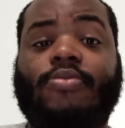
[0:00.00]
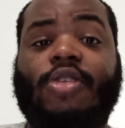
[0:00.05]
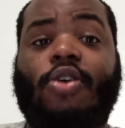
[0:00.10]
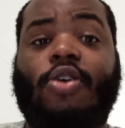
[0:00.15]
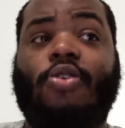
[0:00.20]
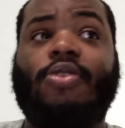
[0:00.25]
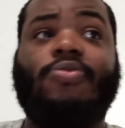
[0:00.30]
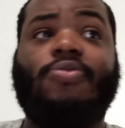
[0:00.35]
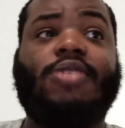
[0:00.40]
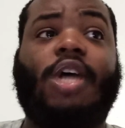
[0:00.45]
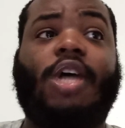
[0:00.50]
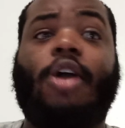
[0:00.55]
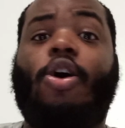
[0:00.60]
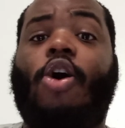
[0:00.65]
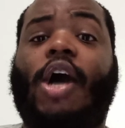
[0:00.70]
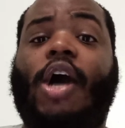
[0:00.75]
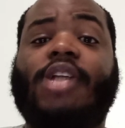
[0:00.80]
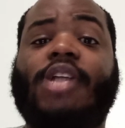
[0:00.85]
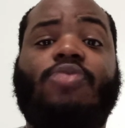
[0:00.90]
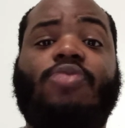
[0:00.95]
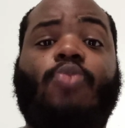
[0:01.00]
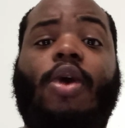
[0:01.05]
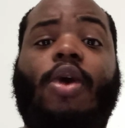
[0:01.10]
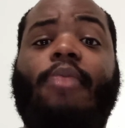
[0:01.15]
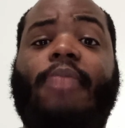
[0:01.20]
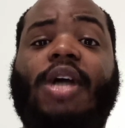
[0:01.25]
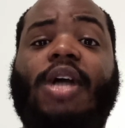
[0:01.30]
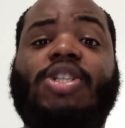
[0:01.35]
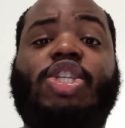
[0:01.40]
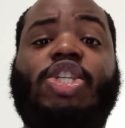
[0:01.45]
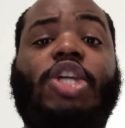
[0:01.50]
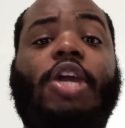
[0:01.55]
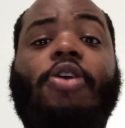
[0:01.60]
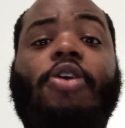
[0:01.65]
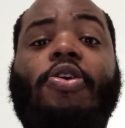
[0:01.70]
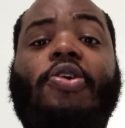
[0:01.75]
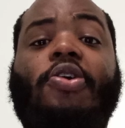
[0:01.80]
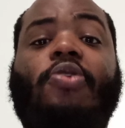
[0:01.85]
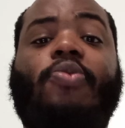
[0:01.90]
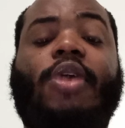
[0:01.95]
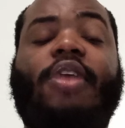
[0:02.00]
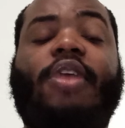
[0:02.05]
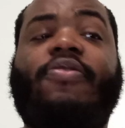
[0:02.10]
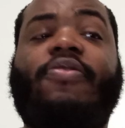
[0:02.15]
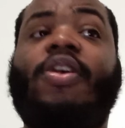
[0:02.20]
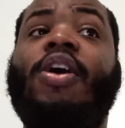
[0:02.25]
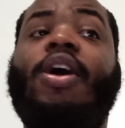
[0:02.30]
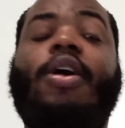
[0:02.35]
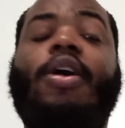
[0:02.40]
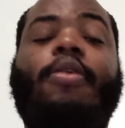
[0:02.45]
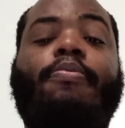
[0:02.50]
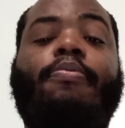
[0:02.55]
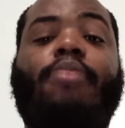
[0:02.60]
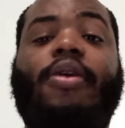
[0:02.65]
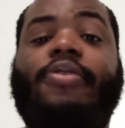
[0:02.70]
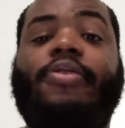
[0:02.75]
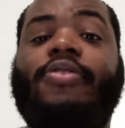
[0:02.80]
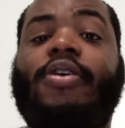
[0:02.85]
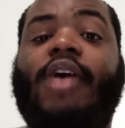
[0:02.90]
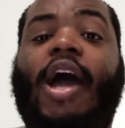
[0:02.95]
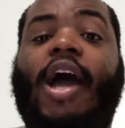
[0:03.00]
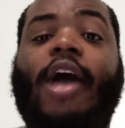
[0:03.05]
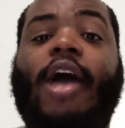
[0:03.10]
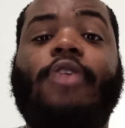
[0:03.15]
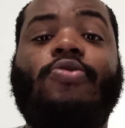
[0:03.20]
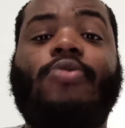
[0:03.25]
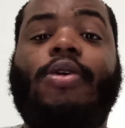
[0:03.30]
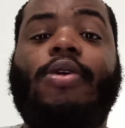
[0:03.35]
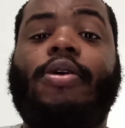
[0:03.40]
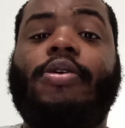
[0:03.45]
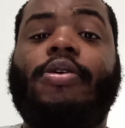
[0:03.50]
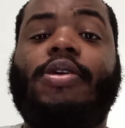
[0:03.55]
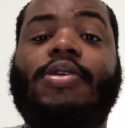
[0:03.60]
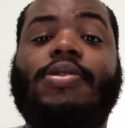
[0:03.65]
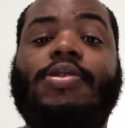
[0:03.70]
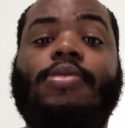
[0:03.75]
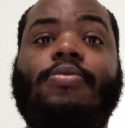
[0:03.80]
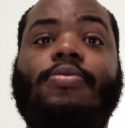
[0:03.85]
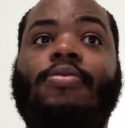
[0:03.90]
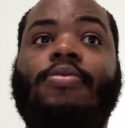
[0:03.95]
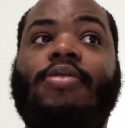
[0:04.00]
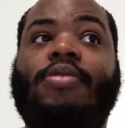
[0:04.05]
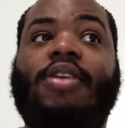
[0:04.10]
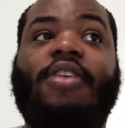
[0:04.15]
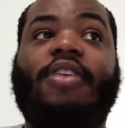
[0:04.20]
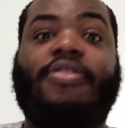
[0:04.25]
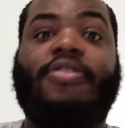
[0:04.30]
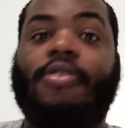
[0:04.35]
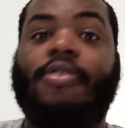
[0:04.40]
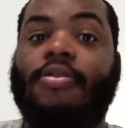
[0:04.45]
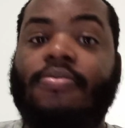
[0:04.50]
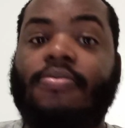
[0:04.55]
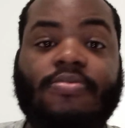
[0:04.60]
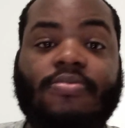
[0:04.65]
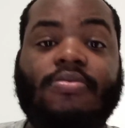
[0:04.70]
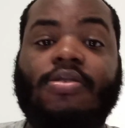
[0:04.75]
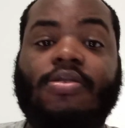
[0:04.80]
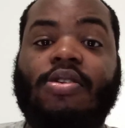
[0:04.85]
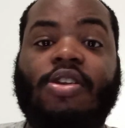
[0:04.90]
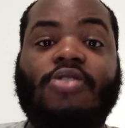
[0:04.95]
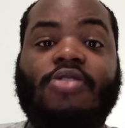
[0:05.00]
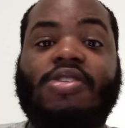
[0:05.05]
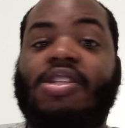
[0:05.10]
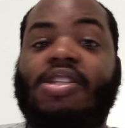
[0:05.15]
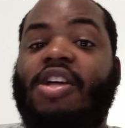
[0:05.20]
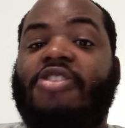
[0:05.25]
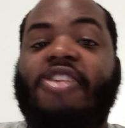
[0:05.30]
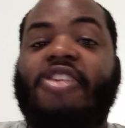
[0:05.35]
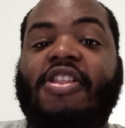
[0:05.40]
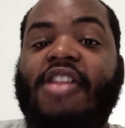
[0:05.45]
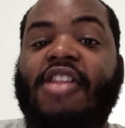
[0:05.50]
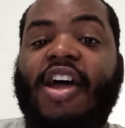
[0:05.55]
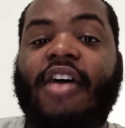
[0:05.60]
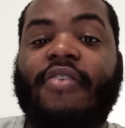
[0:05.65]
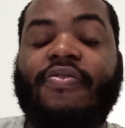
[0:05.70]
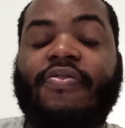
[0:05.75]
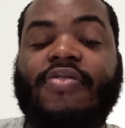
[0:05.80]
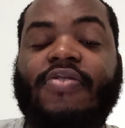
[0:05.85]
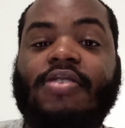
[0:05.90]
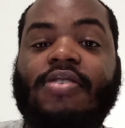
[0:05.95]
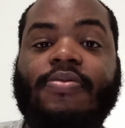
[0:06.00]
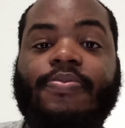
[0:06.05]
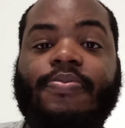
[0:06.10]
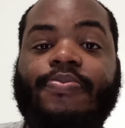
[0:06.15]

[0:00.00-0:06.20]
Cody was like, oh, I just want my share or whatever. Brother, how you gonna get nothing? There's nothing left.